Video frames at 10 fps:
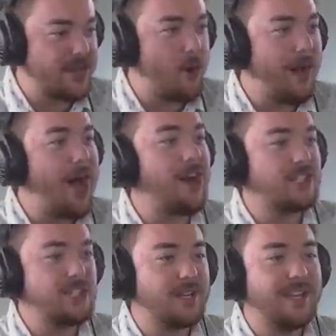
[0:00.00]
no
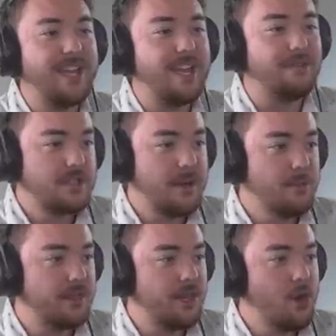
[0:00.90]
bars. You can leave. Same
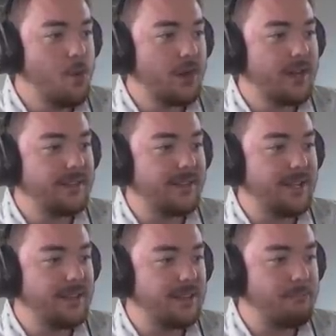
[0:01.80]
with you. We're gonna
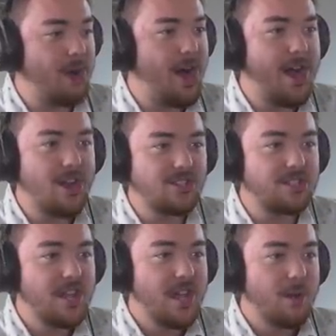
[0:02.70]
delete the
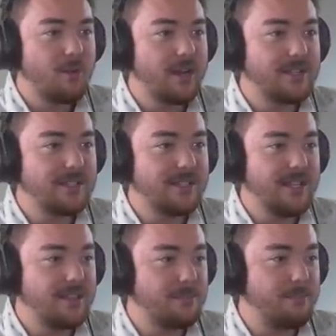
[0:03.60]
bars. We're gonna
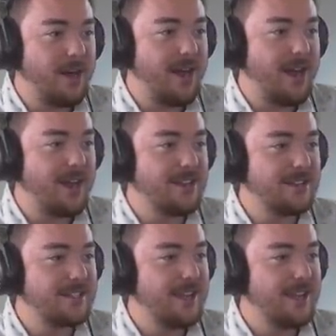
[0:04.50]
delete the bars.